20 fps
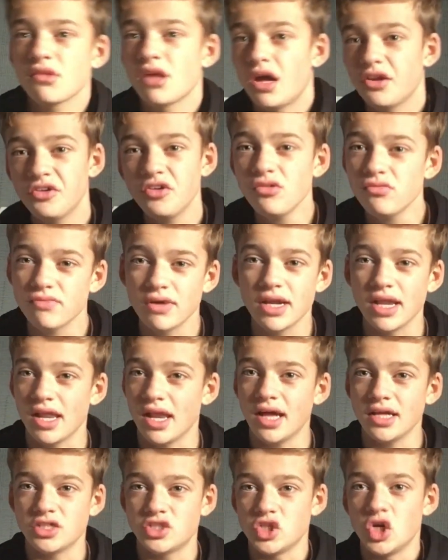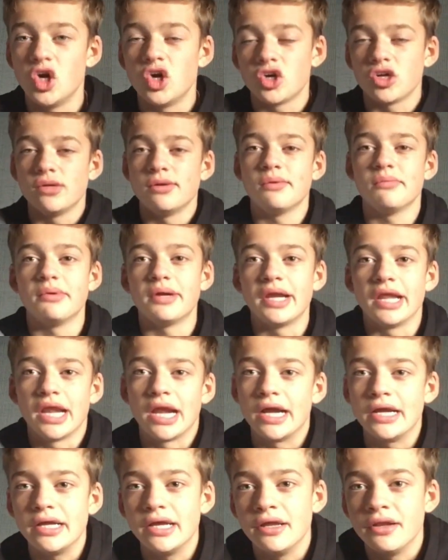don't really like talking about Man
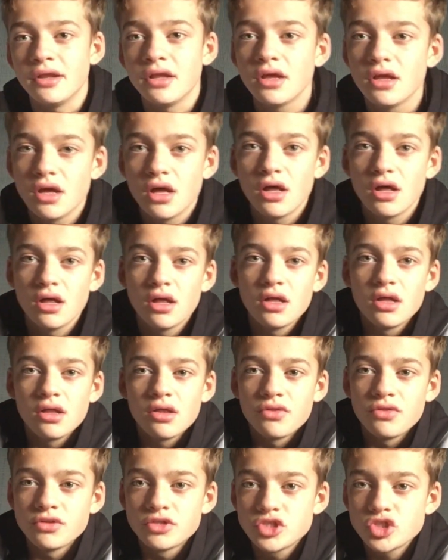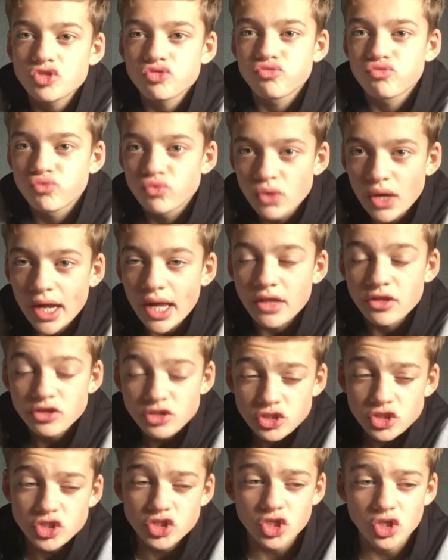United. They're
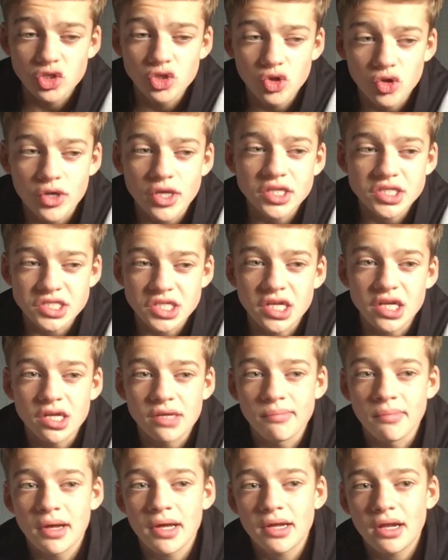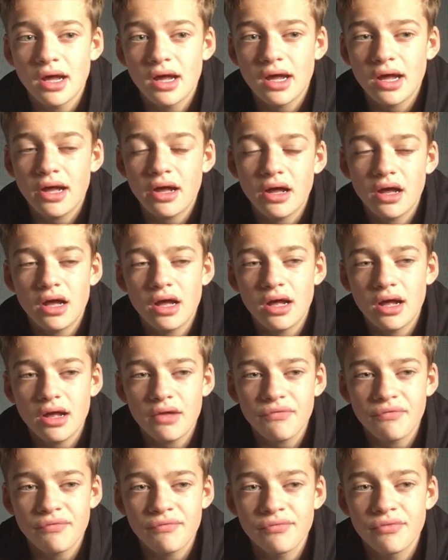just a lucky team.
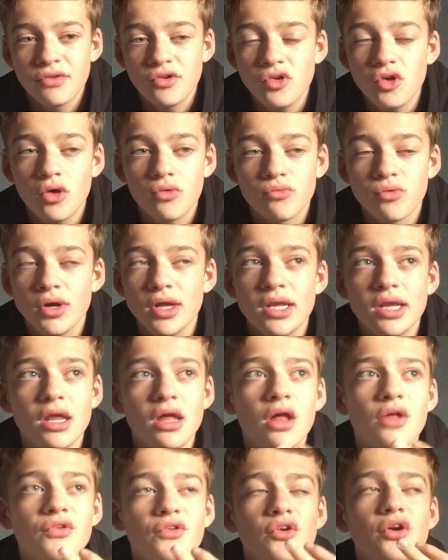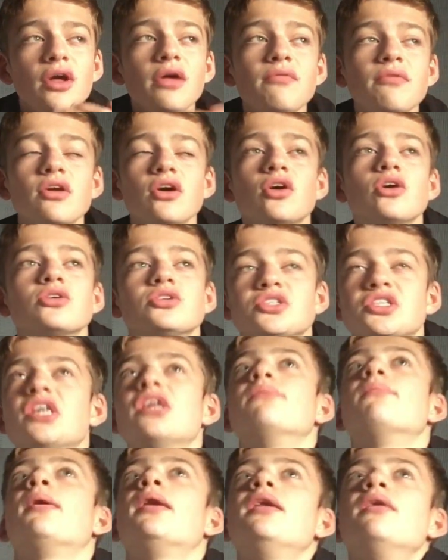They're not even a good
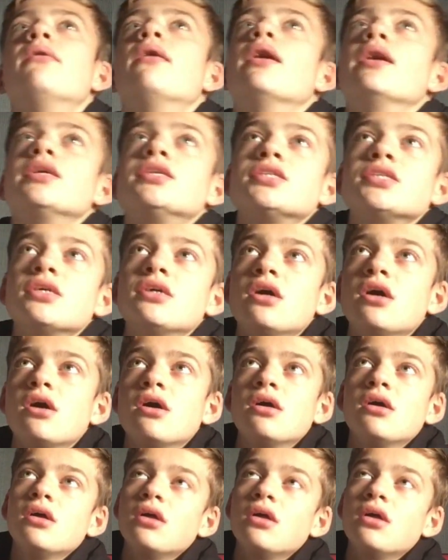team anyway. So